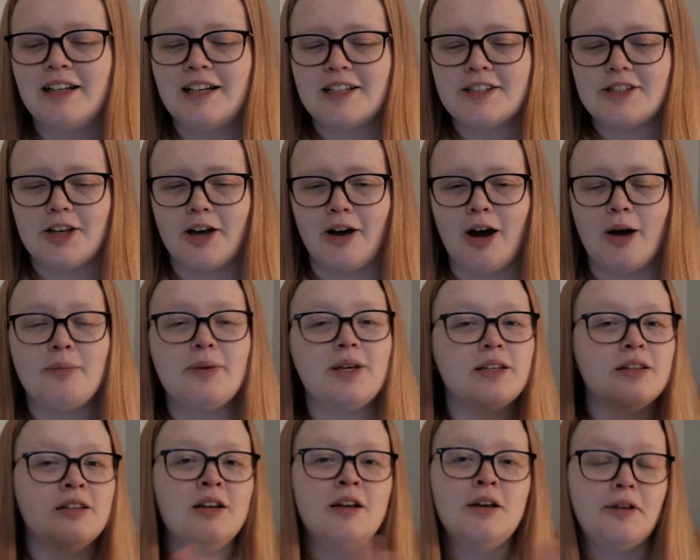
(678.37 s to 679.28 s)
So I
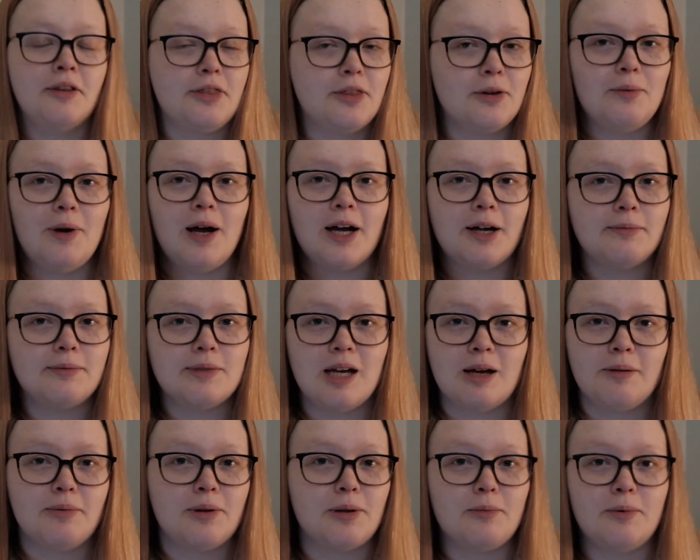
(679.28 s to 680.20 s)
mean, the Wacom
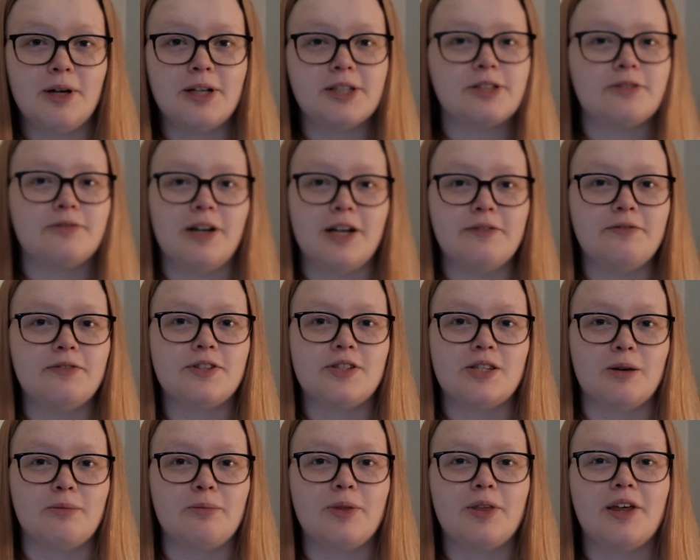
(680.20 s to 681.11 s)
tablet works great for
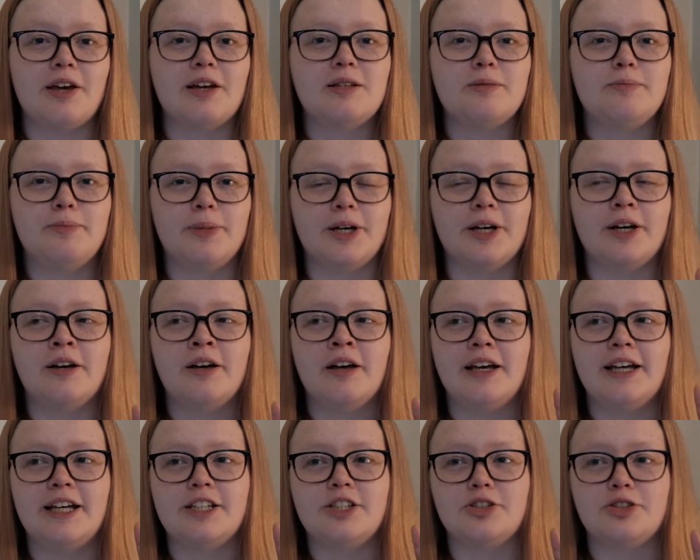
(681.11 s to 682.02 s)
some things, but
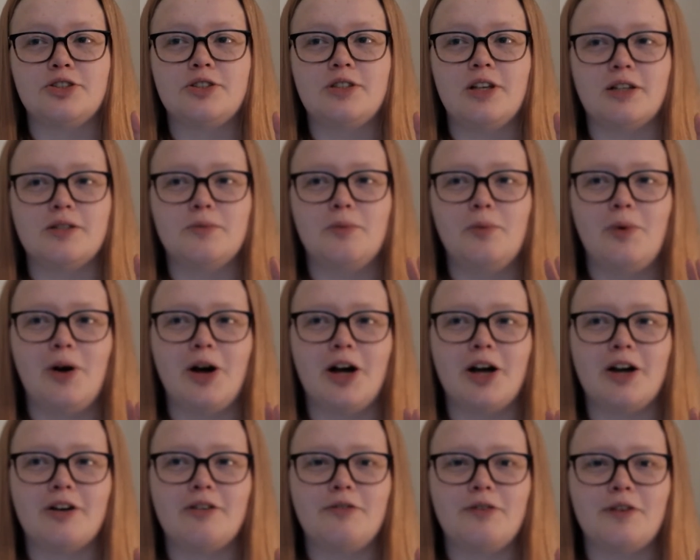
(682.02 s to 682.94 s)
it just doesn't
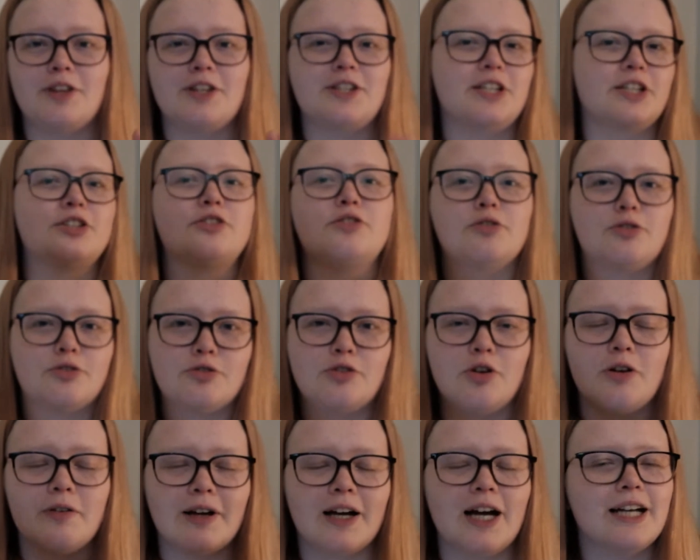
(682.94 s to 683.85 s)
work for the digital
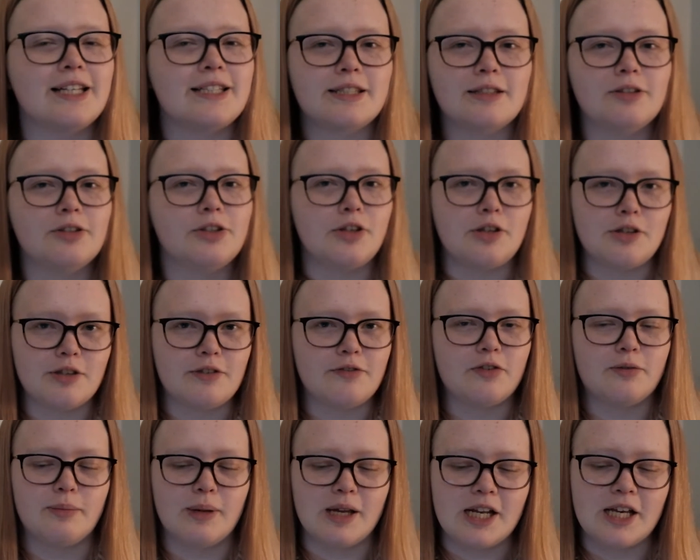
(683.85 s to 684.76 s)
drawing. I still use it
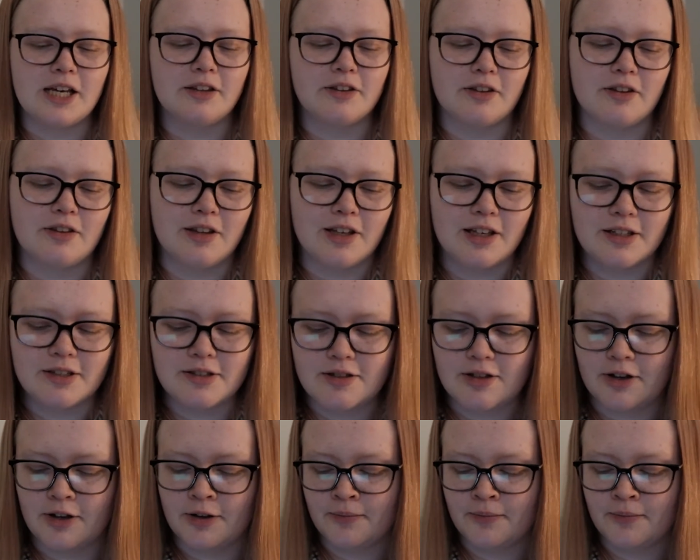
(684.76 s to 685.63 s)
for many other things though.